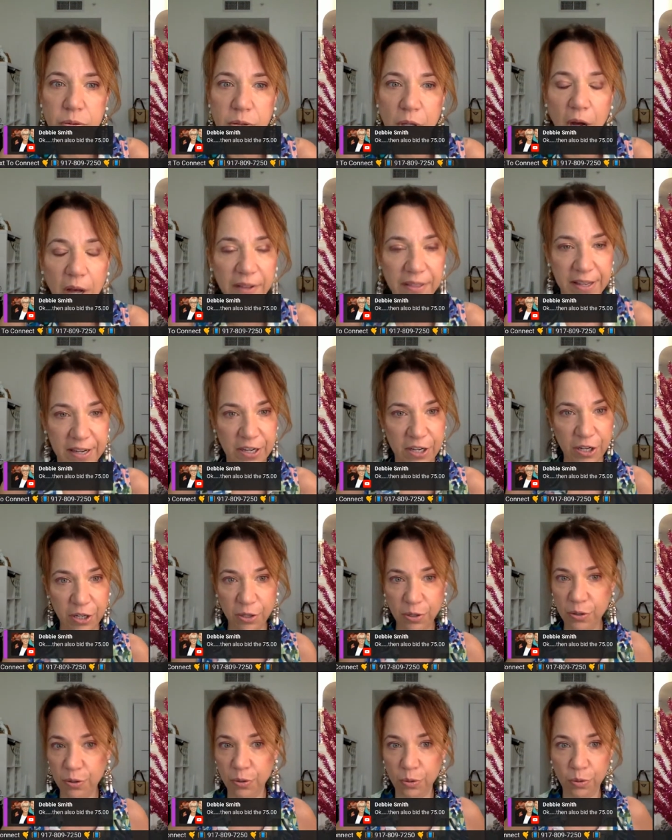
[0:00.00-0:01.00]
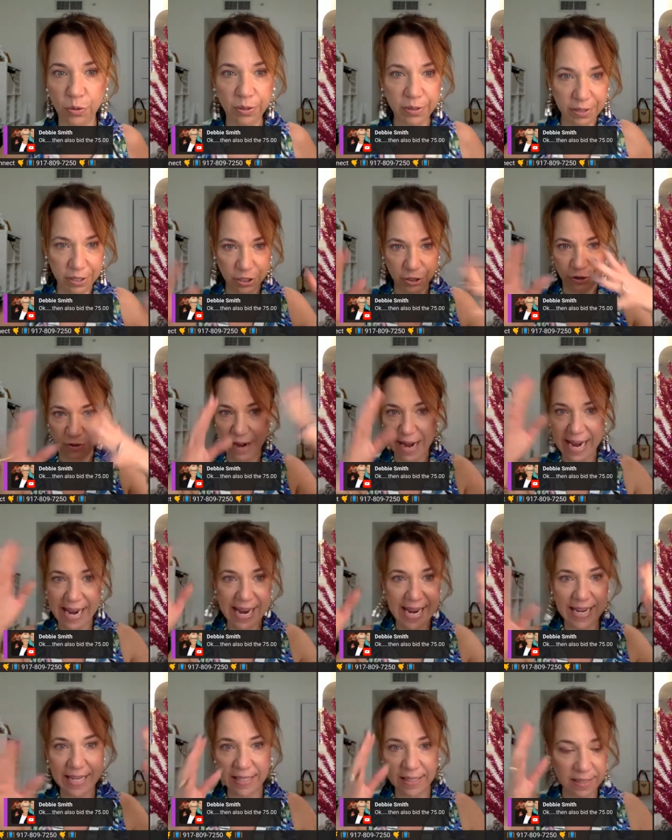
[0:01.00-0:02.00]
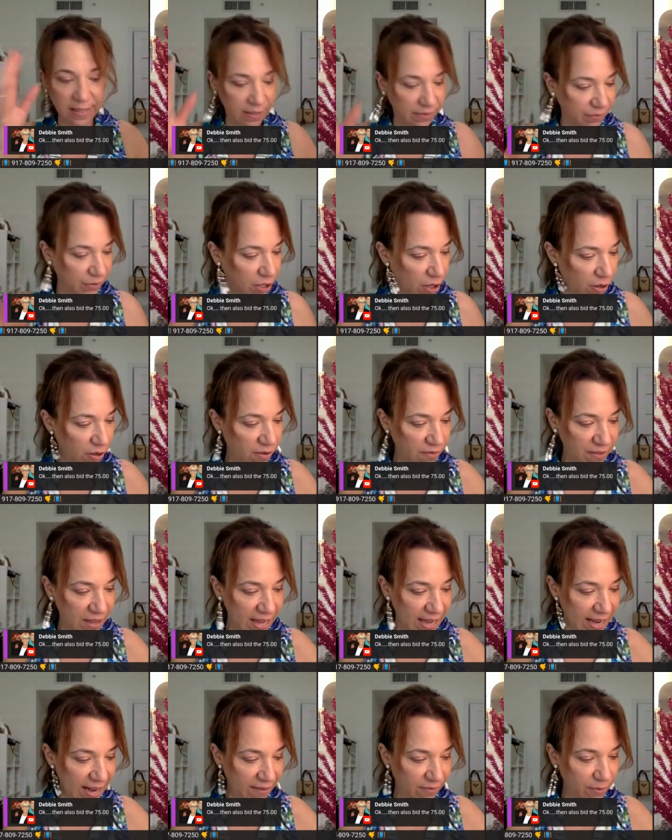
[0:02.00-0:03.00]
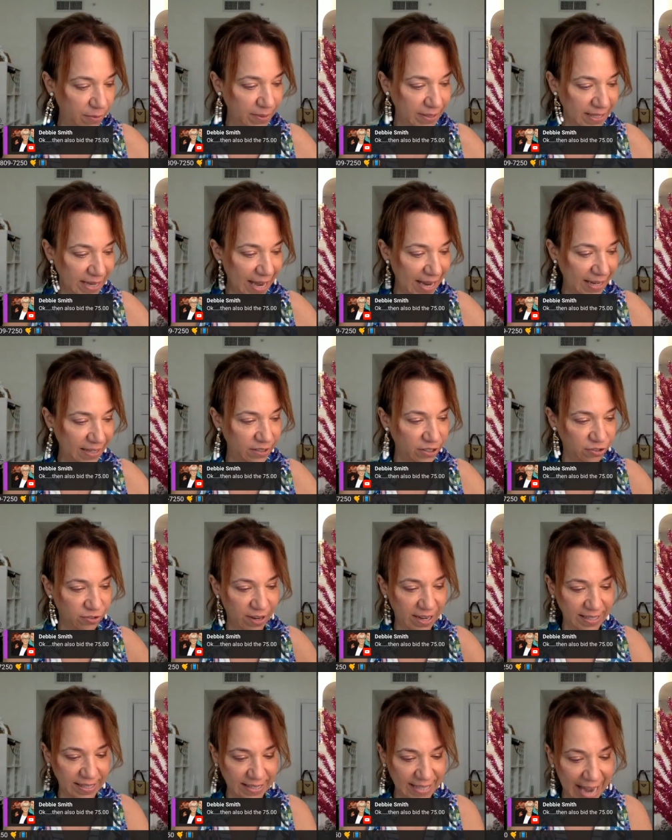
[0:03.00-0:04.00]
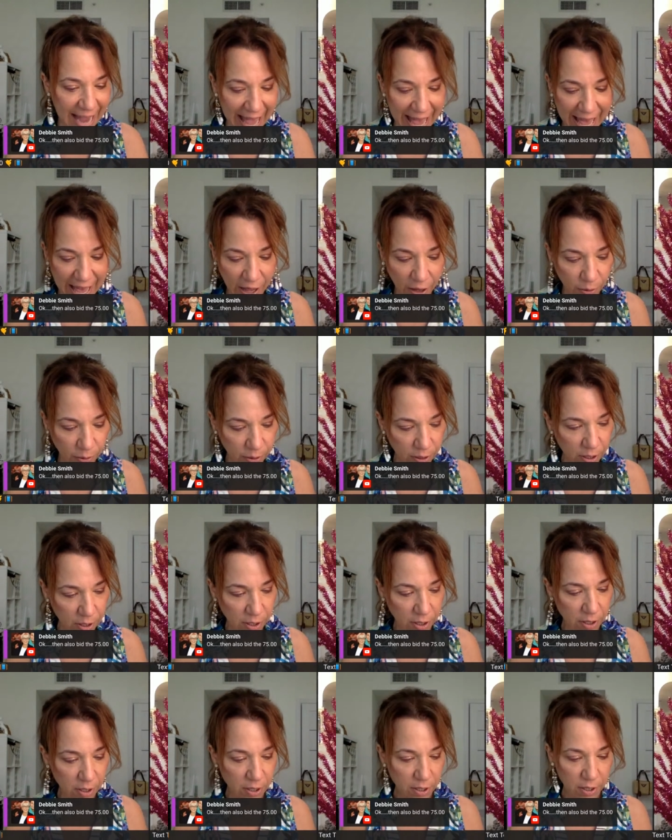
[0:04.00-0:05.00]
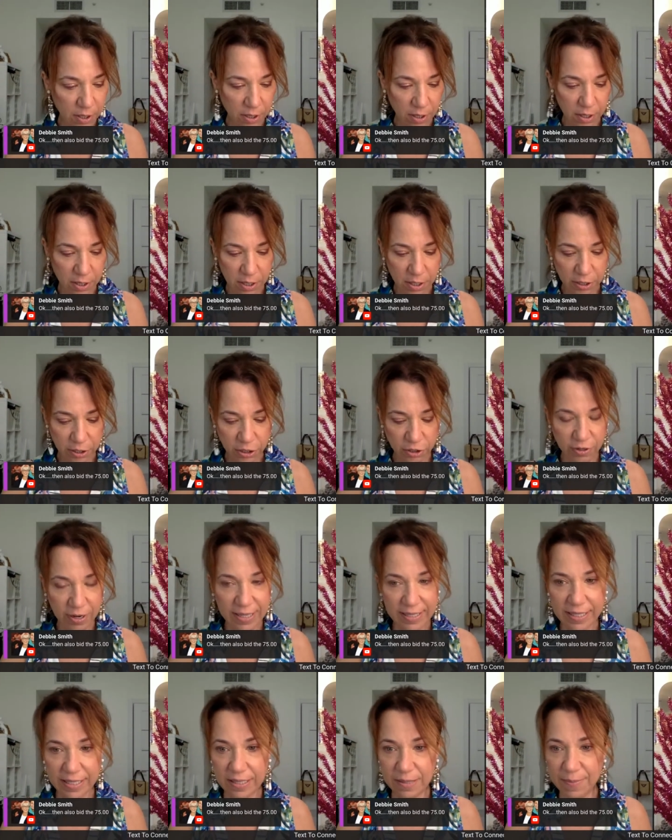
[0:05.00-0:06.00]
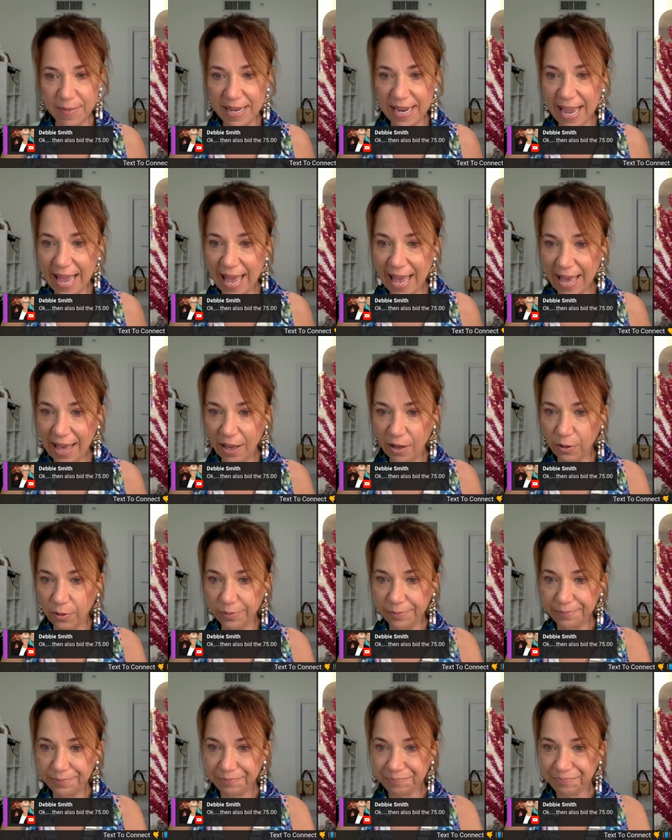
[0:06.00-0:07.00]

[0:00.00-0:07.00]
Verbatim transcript: All the new strains of COVID, everyone's getting stressed out, stresses me out.